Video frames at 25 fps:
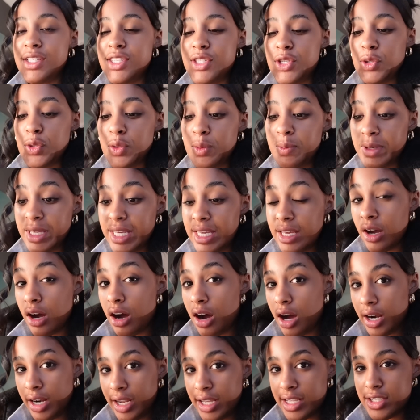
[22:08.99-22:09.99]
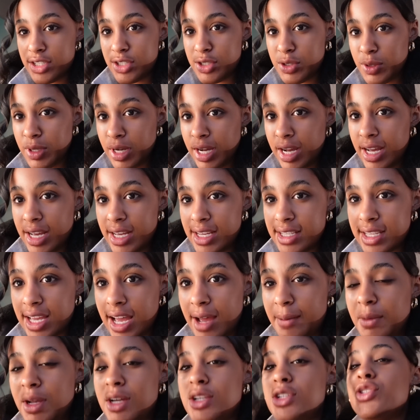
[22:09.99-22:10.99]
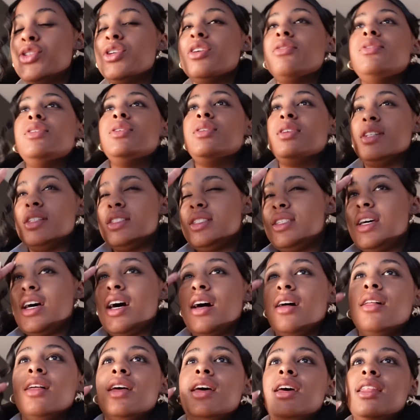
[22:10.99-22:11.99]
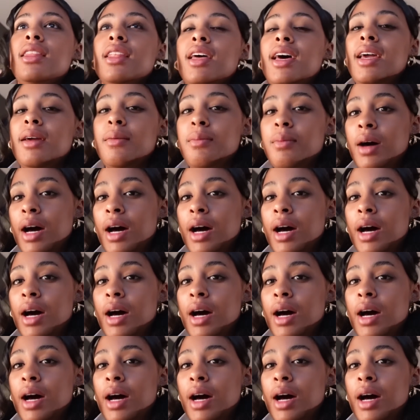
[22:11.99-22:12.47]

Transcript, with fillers: To be honest, you guys, I'm not sure if you could tell in like